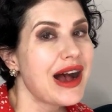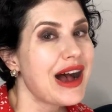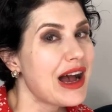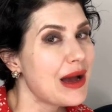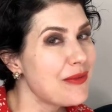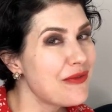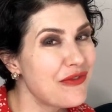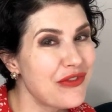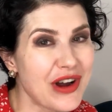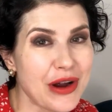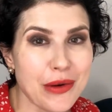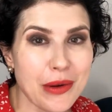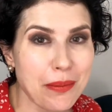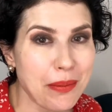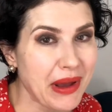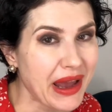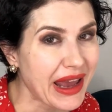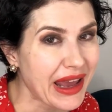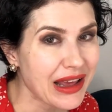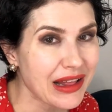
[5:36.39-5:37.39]
I'm very
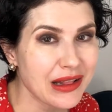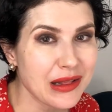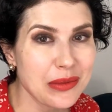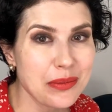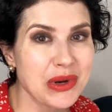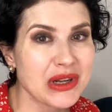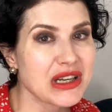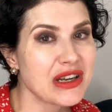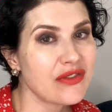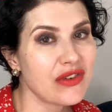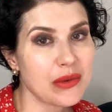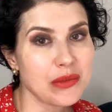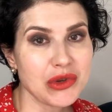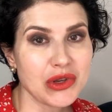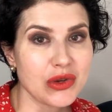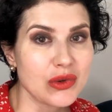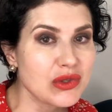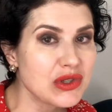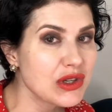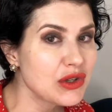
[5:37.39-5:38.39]
pale, but if I'm
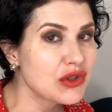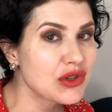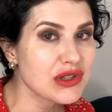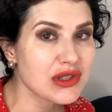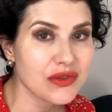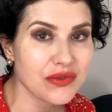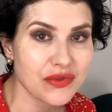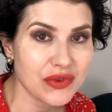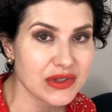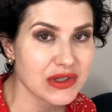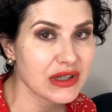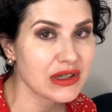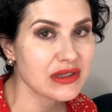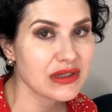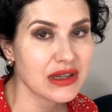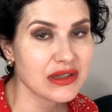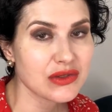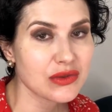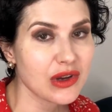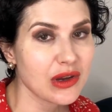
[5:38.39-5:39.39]
using just a physical
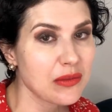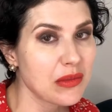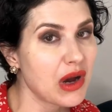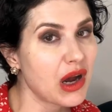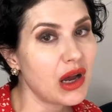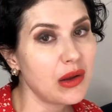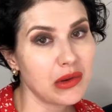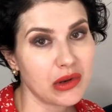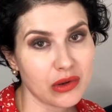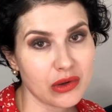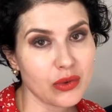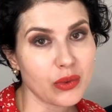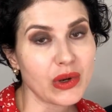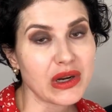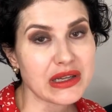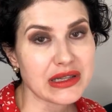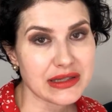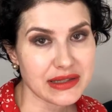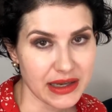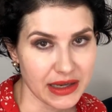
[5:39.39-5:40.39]
sunscreen, I look
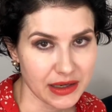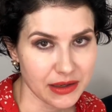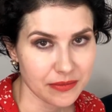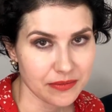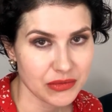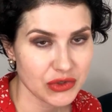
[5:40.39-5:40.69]
really sick.